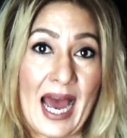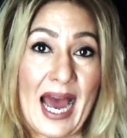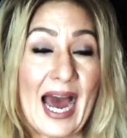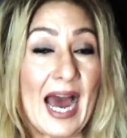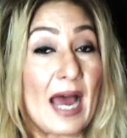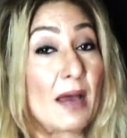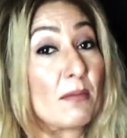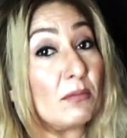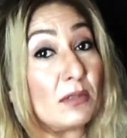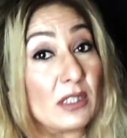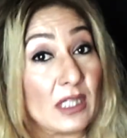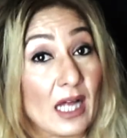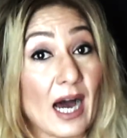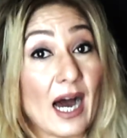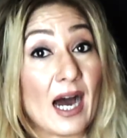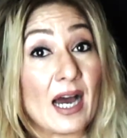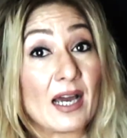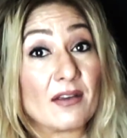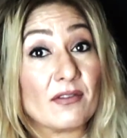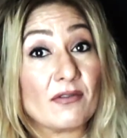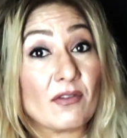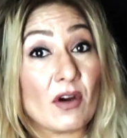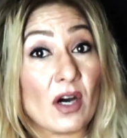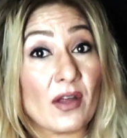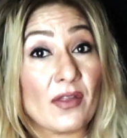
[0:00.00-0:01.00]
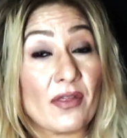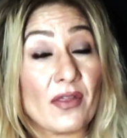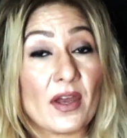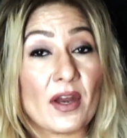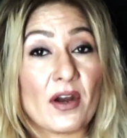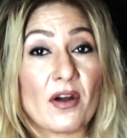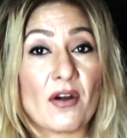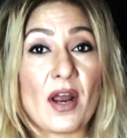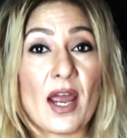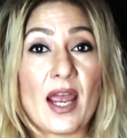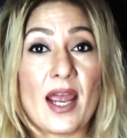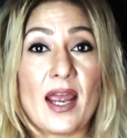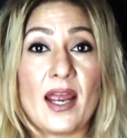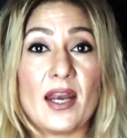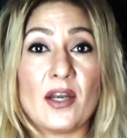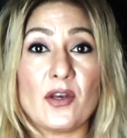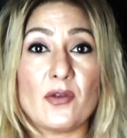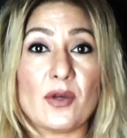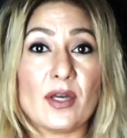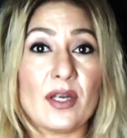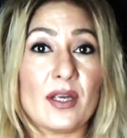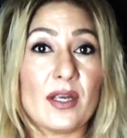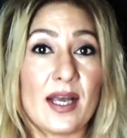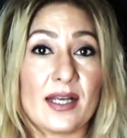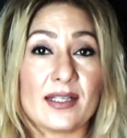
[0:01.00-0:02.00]
I'm live on there, and you
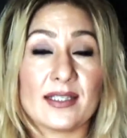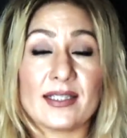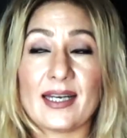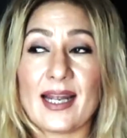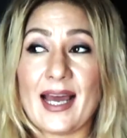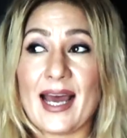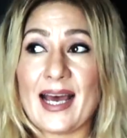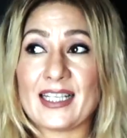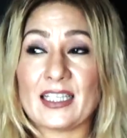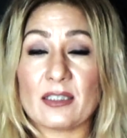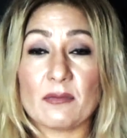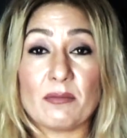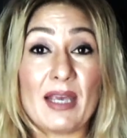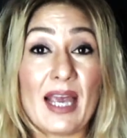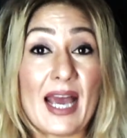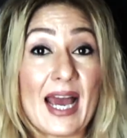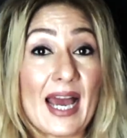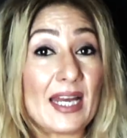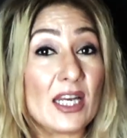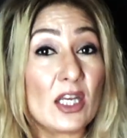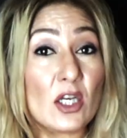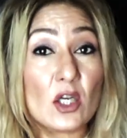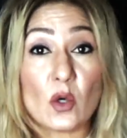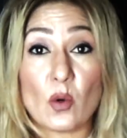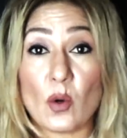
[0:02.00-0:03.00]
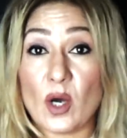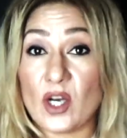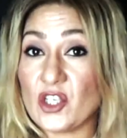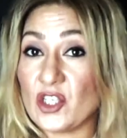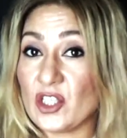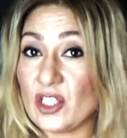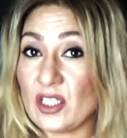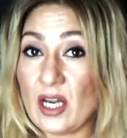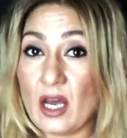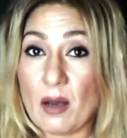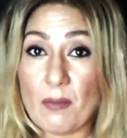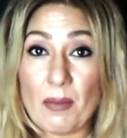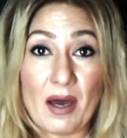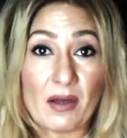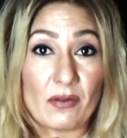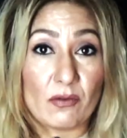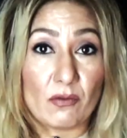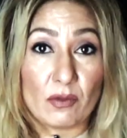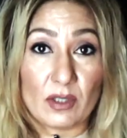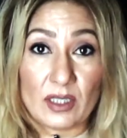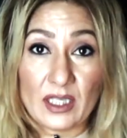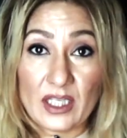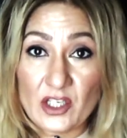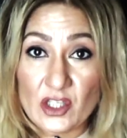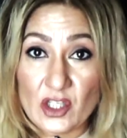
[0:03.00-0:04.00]
can, guys can ask me any question about the
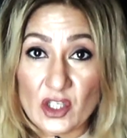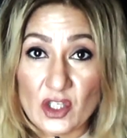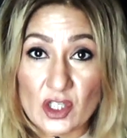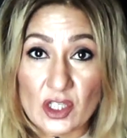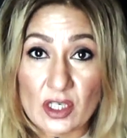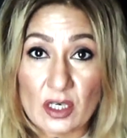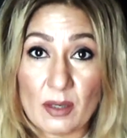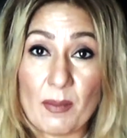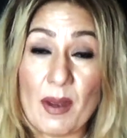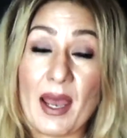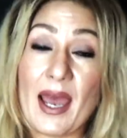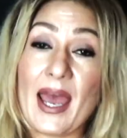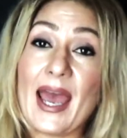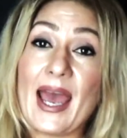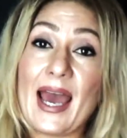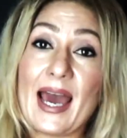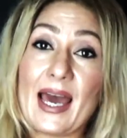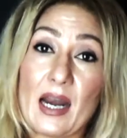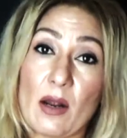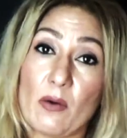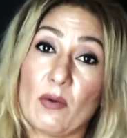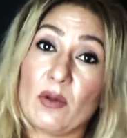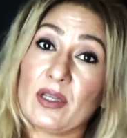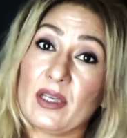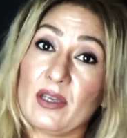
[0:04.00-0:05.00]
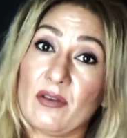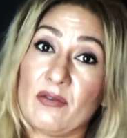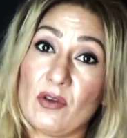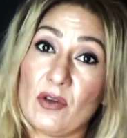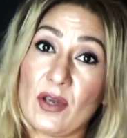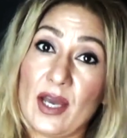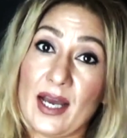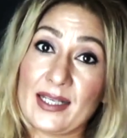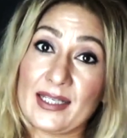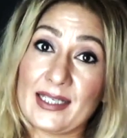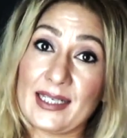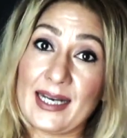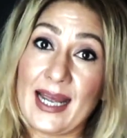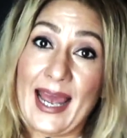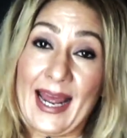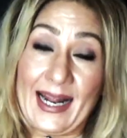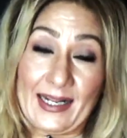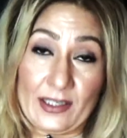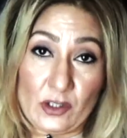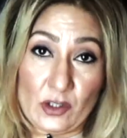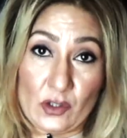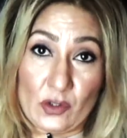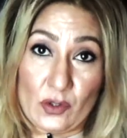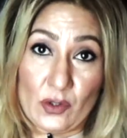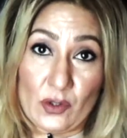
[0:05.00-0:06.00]
relationship and I will give you guys an
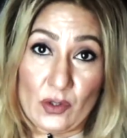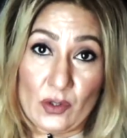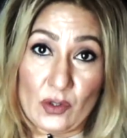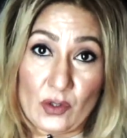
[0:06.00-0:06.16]
answer.